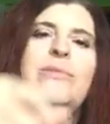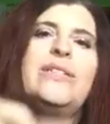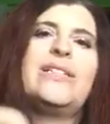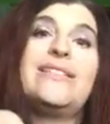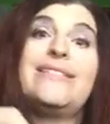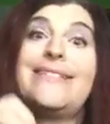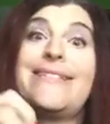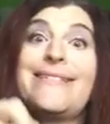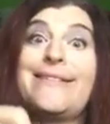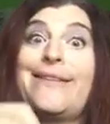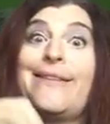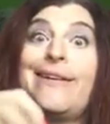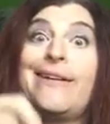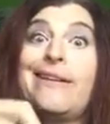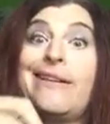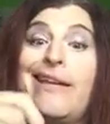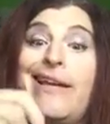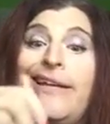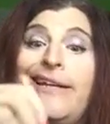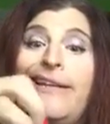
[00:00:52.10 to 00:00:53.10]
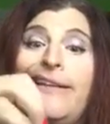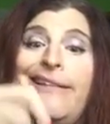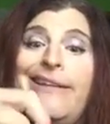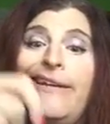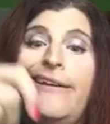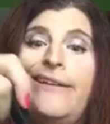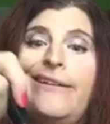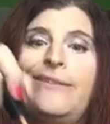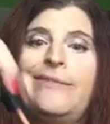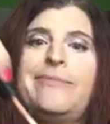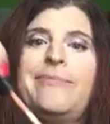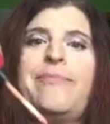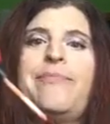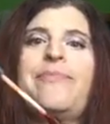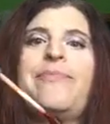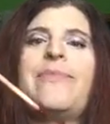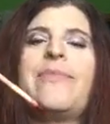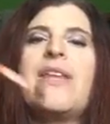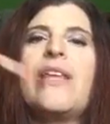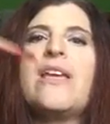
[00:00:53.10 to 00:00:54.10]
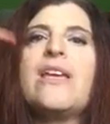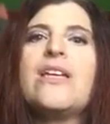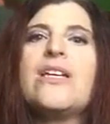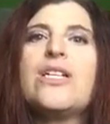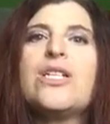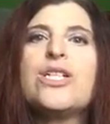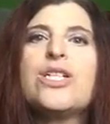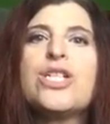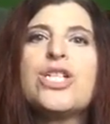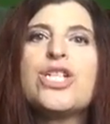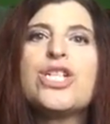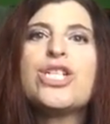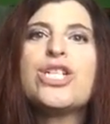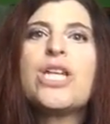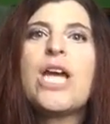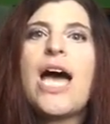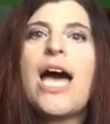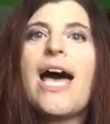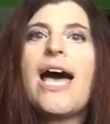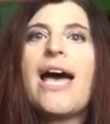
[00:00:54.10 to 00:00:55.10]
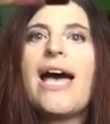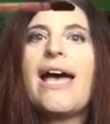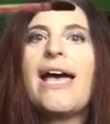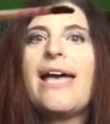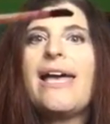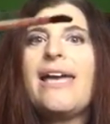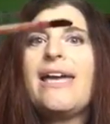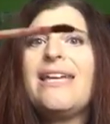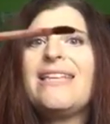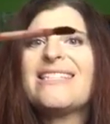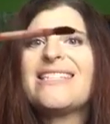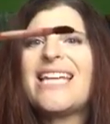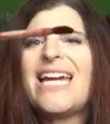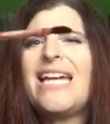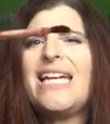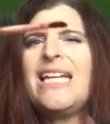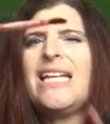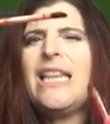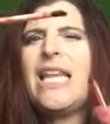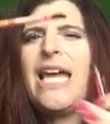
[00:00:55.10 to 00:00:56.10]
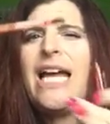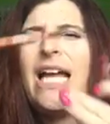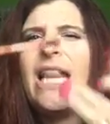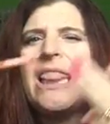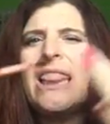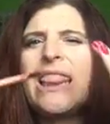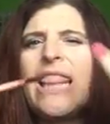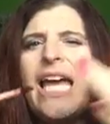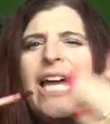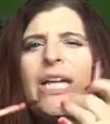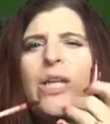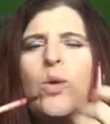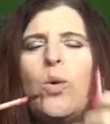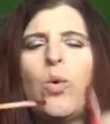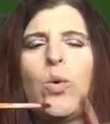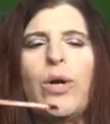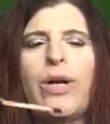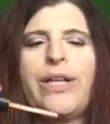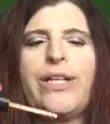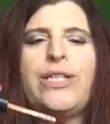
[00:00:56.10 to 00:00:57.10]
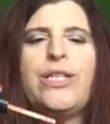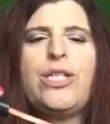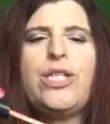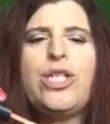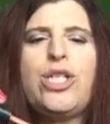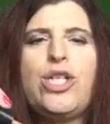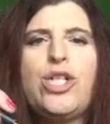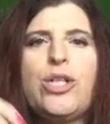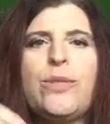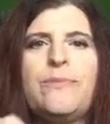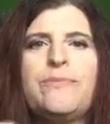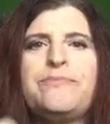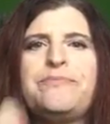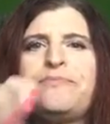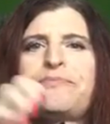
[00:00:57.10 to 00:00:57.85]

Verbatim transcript: Well, it doesn't look light in there. Shy. It's kind of like a light orange.